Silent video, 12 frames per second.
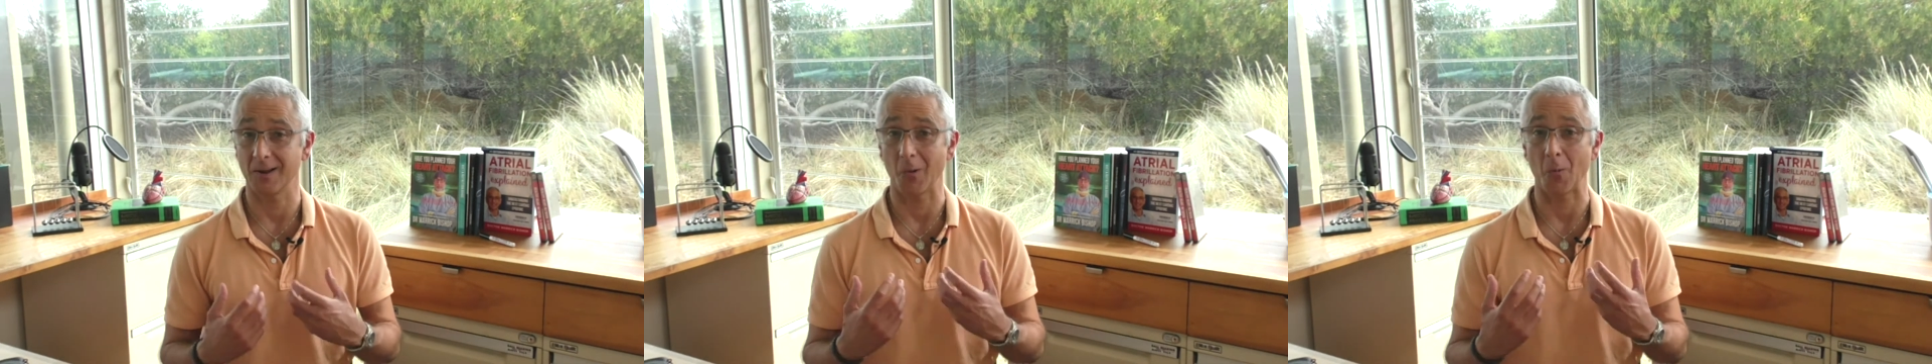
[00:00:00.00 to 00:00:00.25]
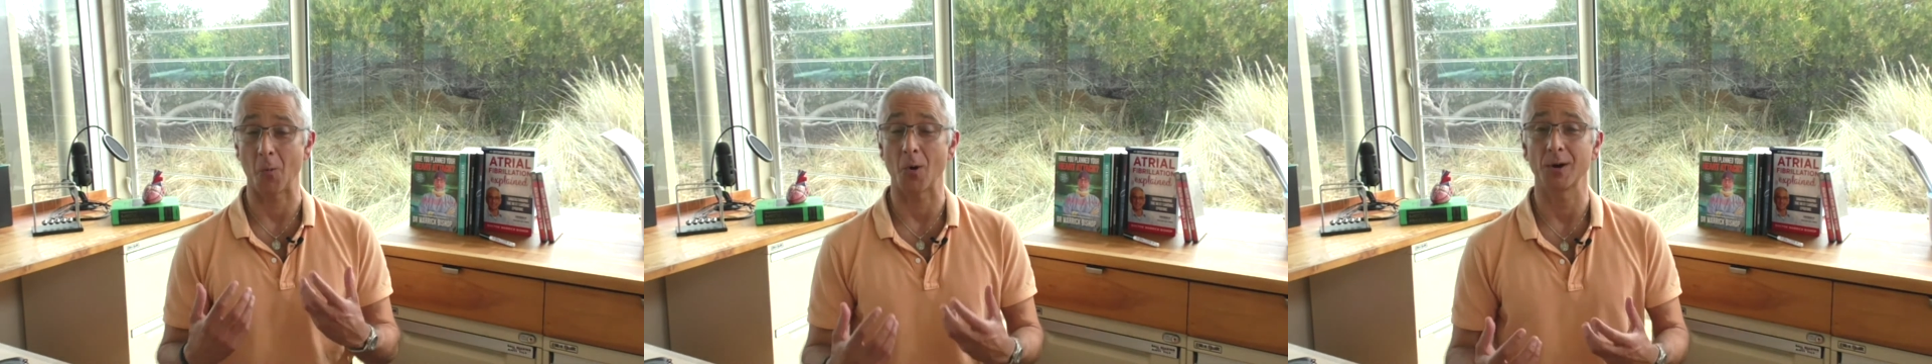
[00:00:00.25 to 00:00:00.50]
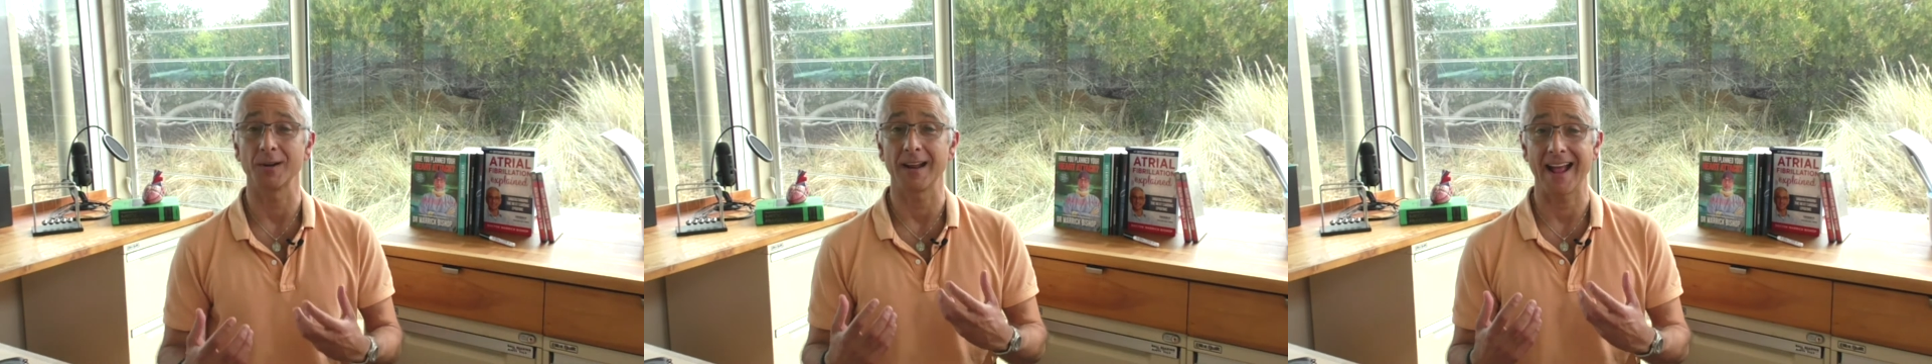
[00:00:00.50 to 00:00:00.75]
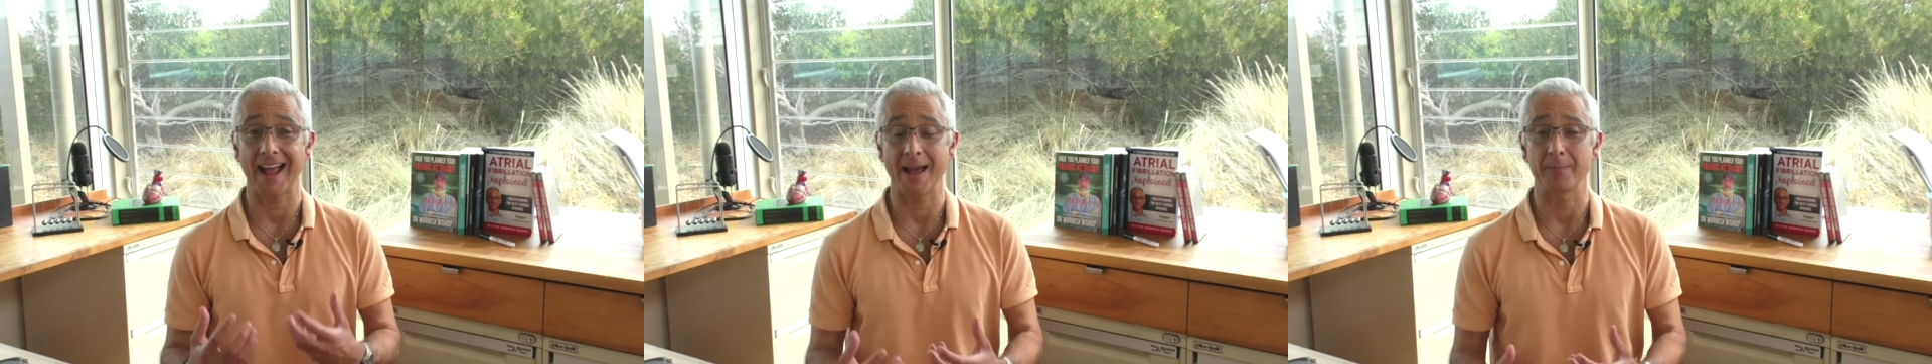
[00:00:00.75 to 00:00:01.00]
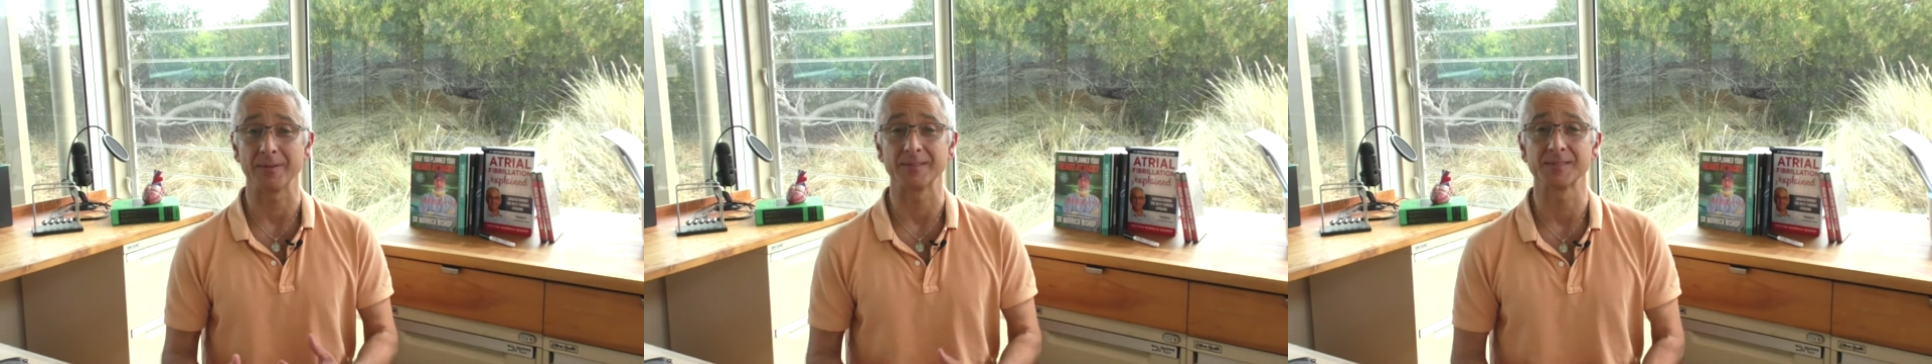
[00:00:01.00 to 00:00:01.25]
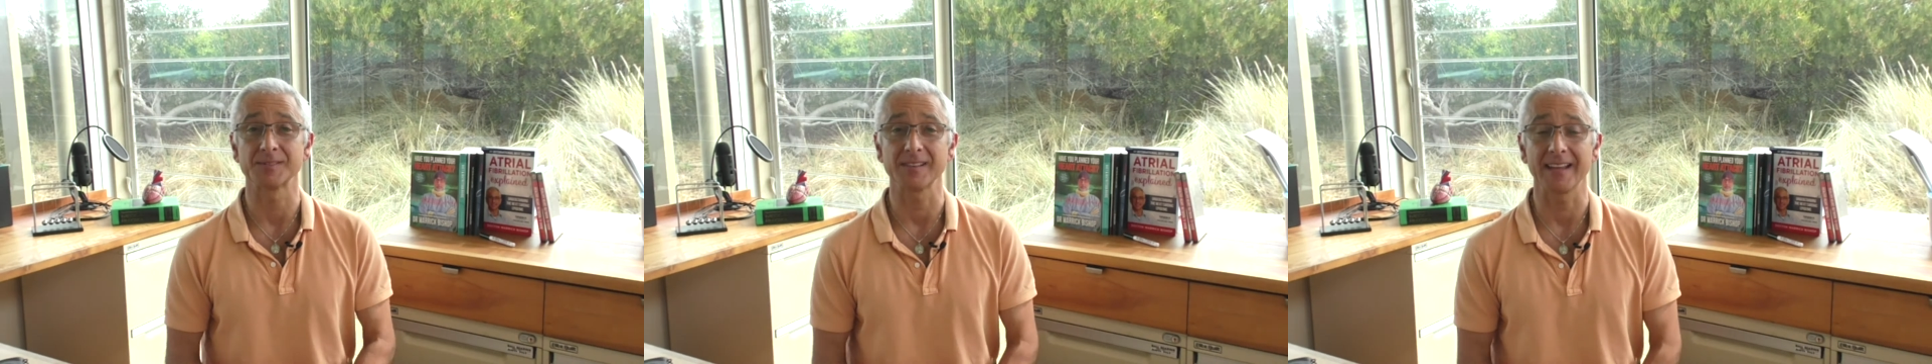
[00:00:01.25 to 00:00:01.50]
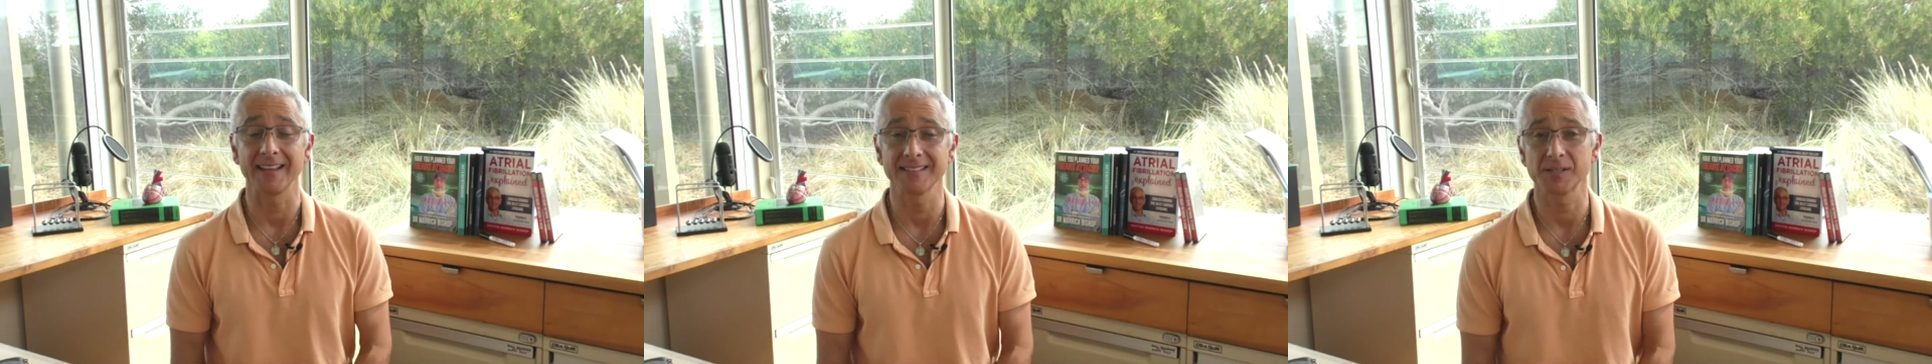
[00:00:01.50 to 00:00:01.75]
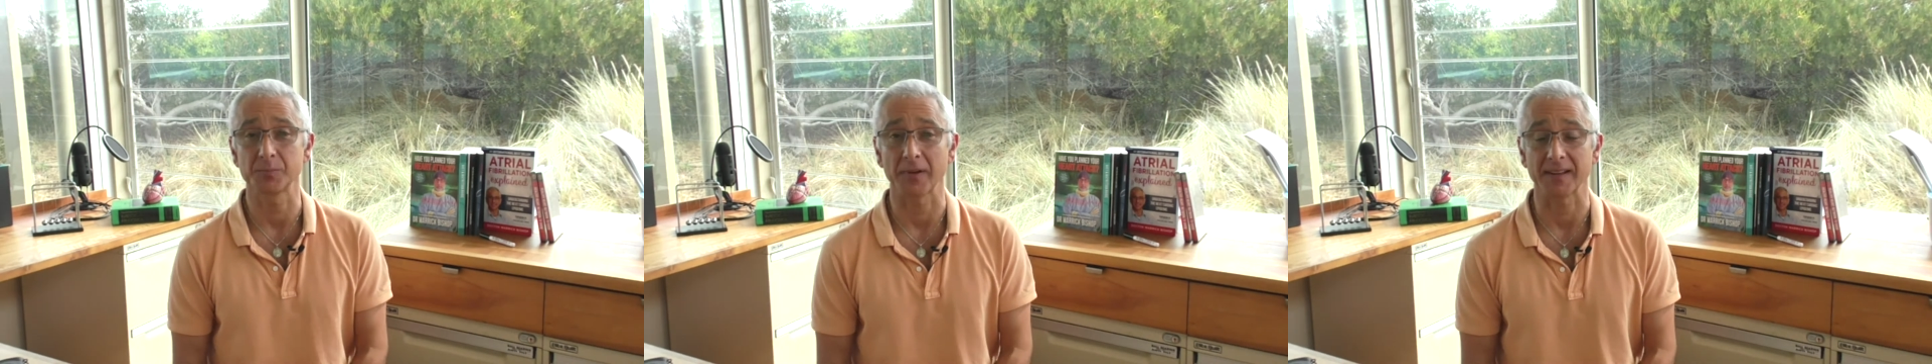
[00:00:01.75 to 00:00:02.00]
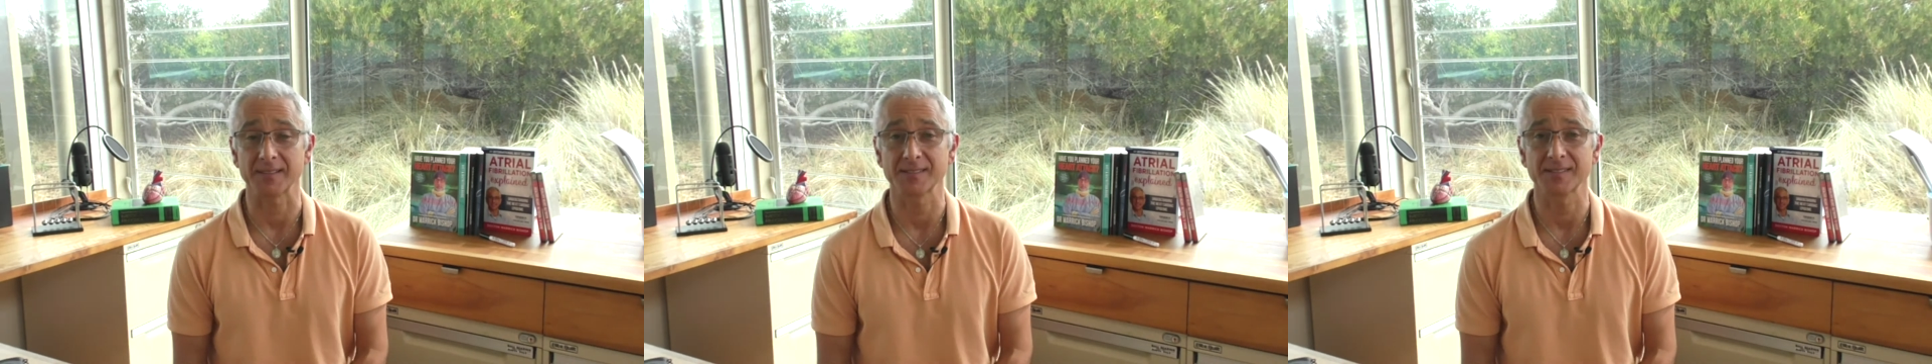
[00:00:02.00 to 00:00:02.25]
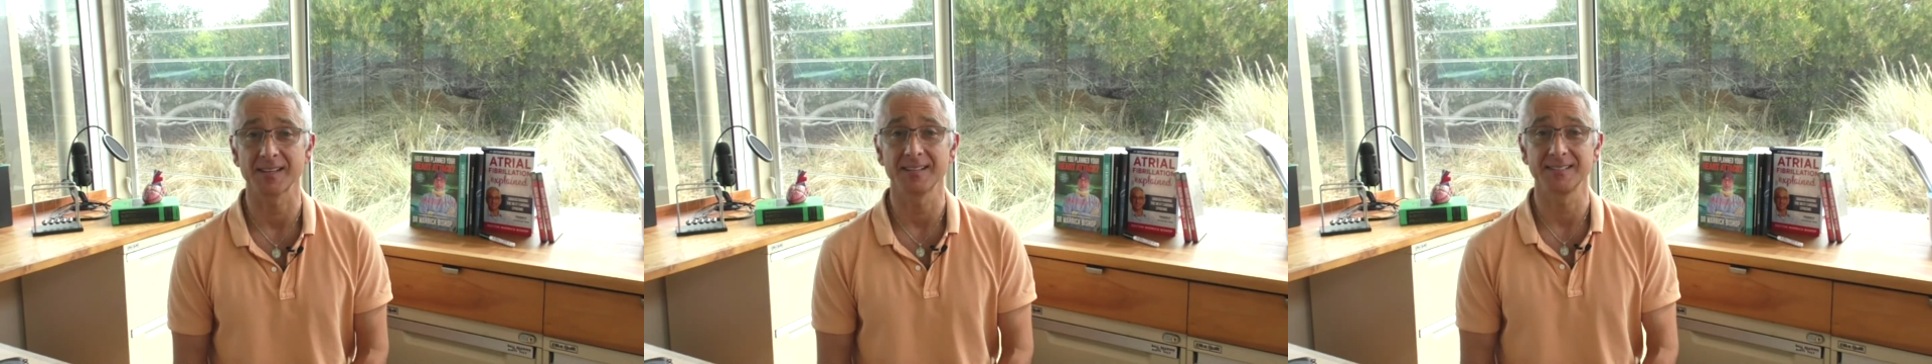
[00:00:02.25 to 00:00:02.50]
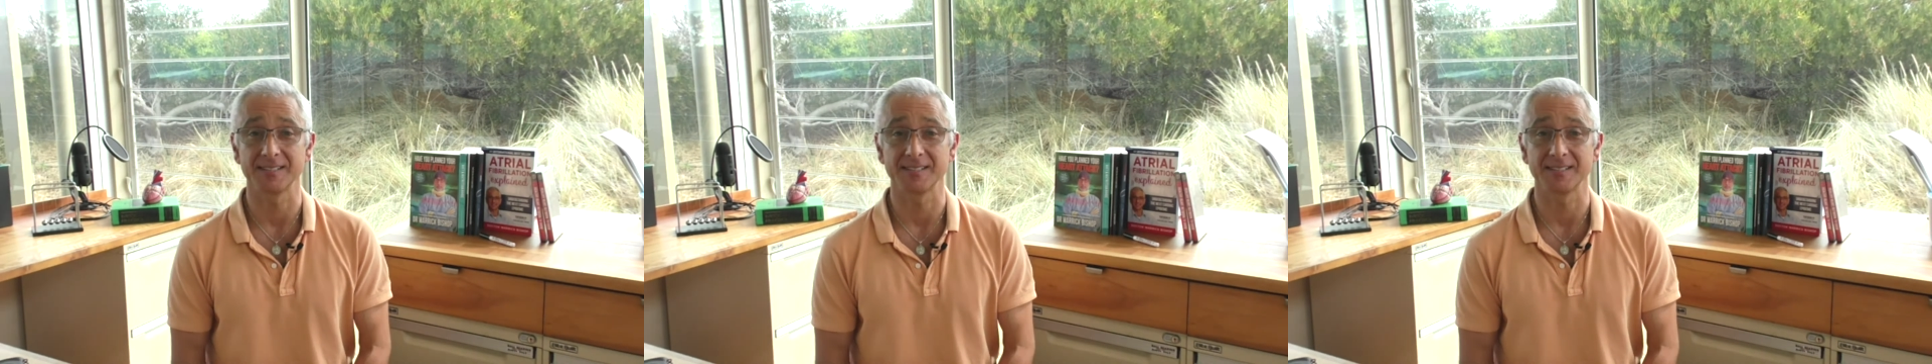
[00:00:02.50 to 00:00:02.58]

what happens in space